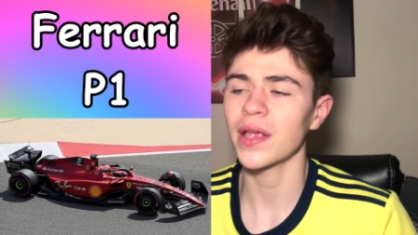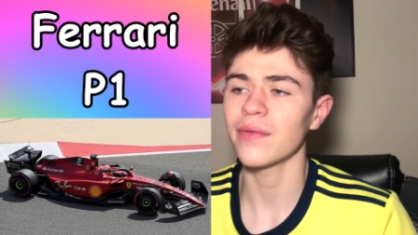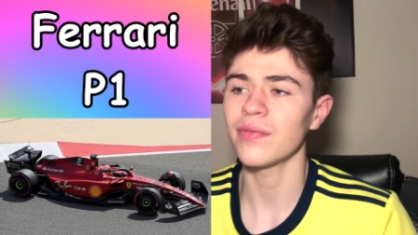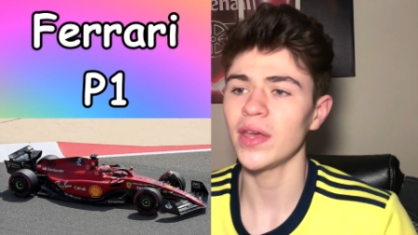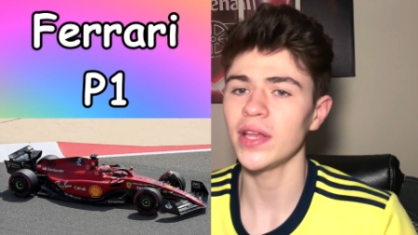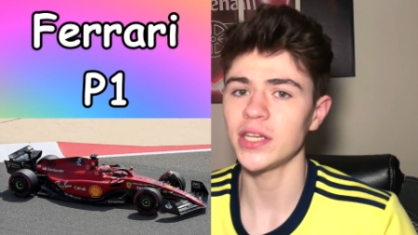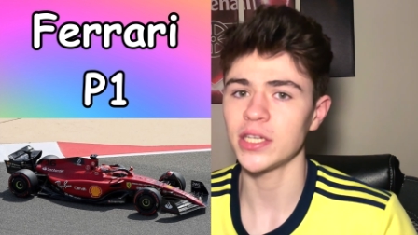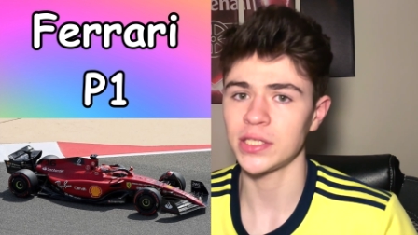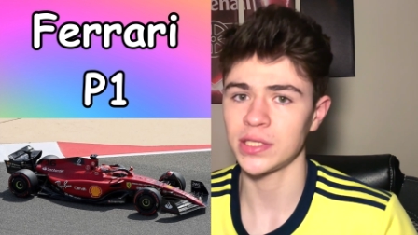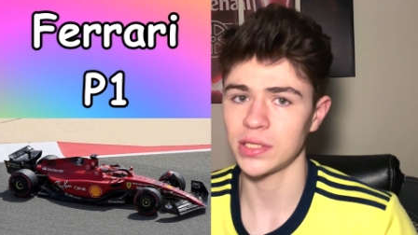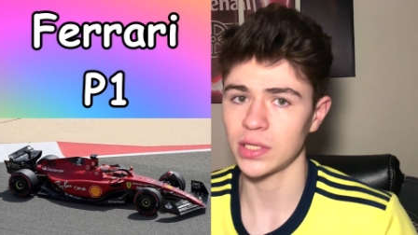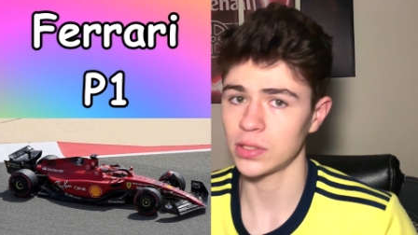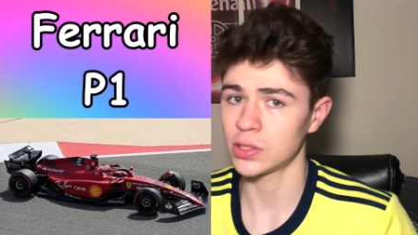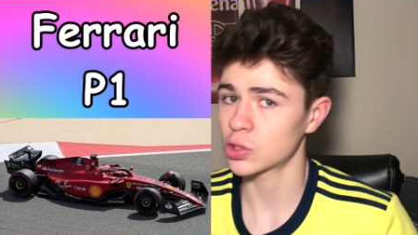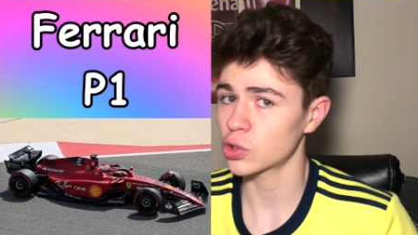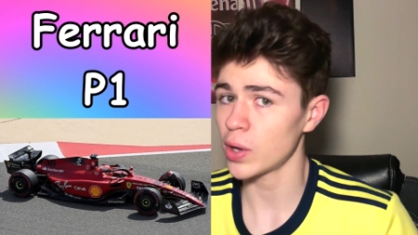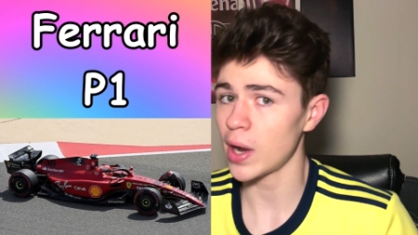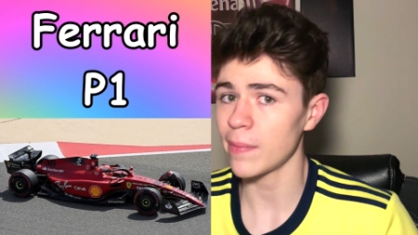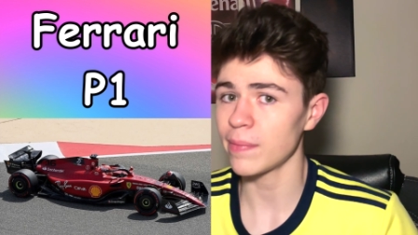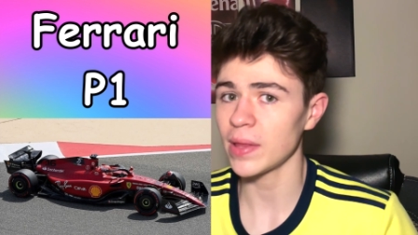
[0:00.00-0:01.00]
if they just
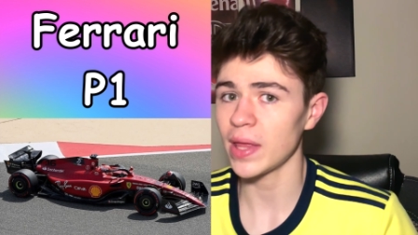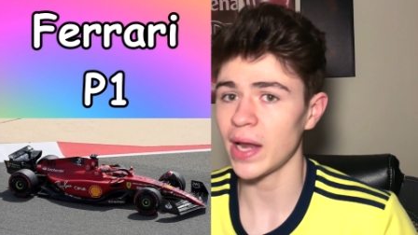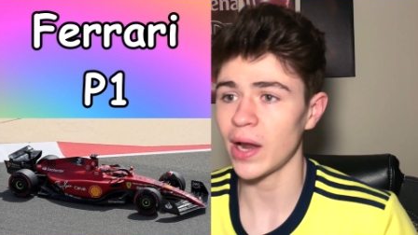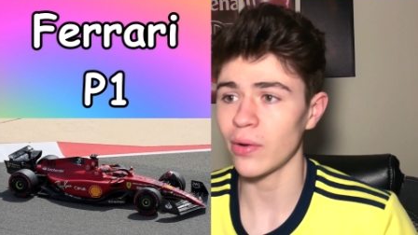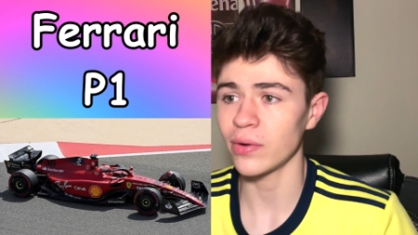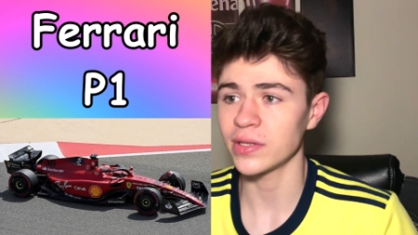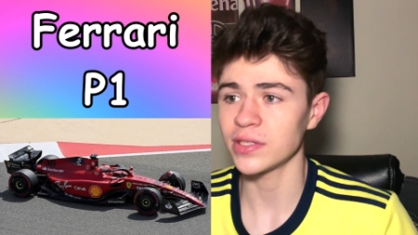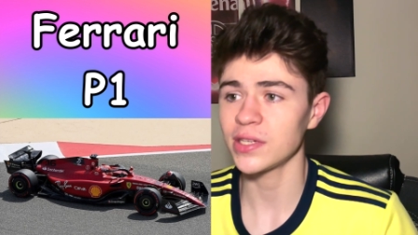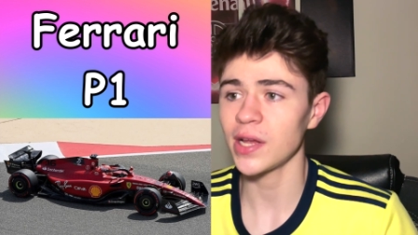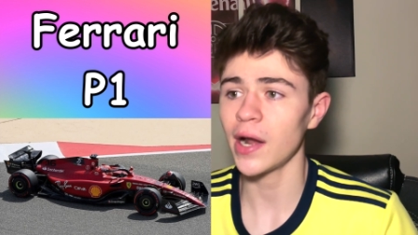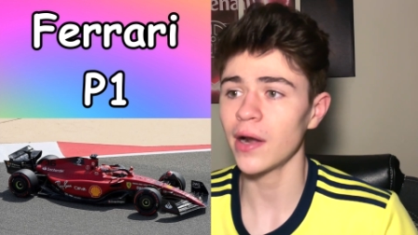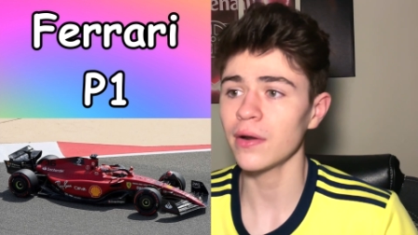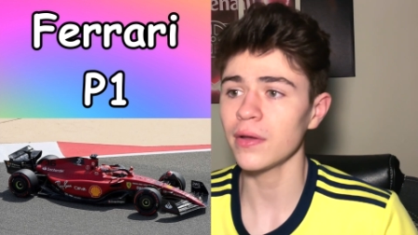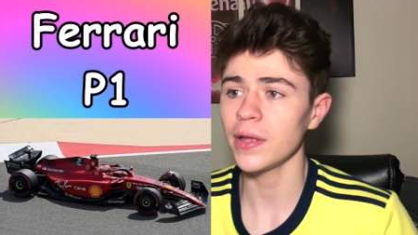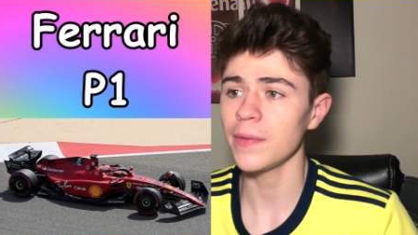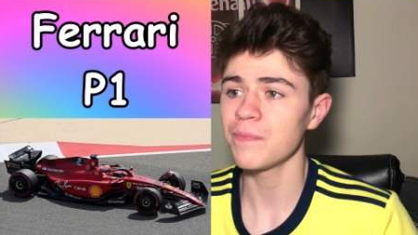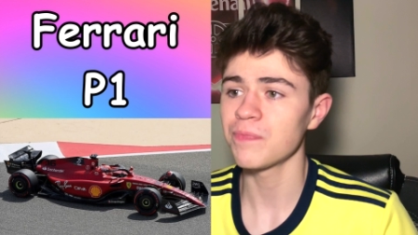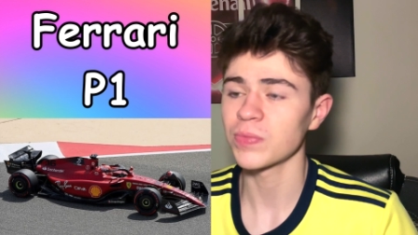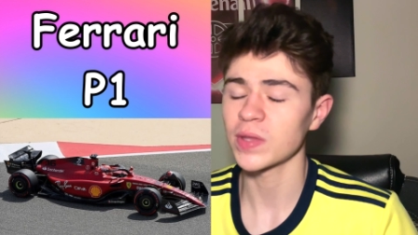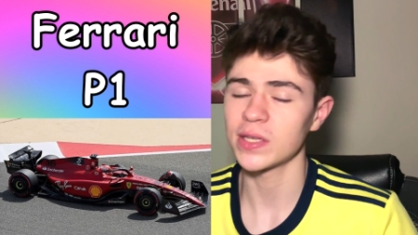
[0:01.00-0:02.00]
scrap that out
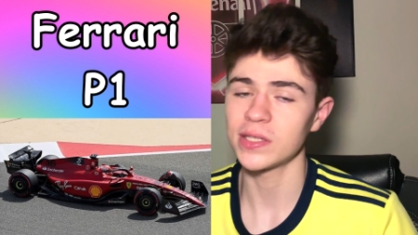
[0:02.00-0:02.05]
entirely,